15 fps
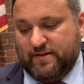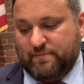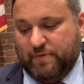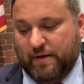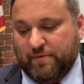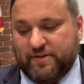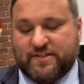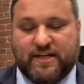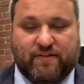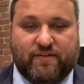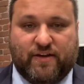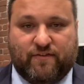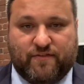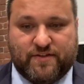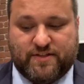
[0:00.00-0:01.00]
public
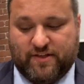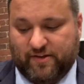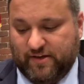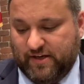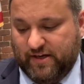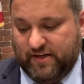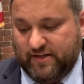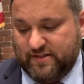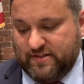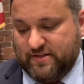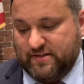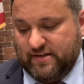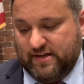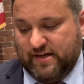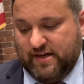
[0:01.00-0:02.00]
safety
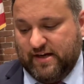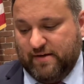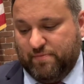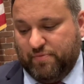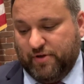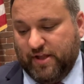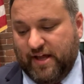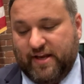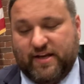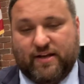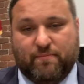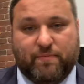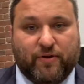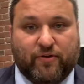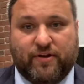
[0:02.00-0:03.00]
facilities planning
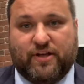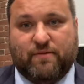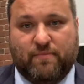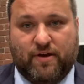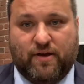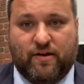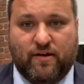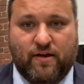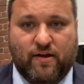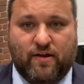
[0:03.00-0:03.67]
and building committee.